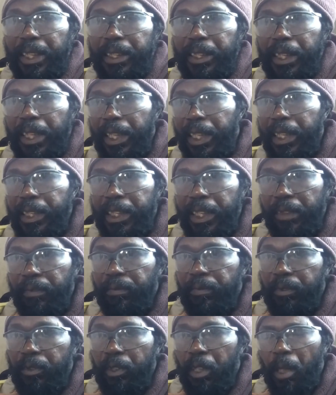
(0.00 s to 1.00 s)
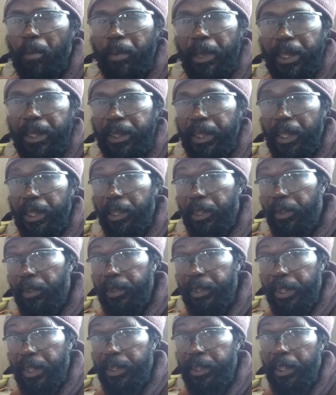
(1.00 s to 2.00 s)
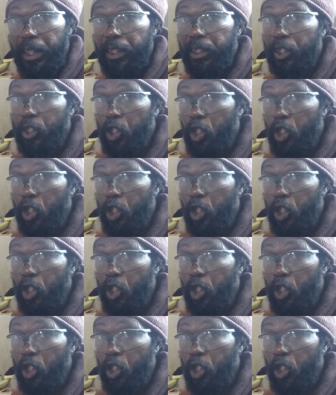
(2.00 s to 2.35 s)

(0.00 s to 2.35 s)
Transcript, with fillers: and negative comment and critics is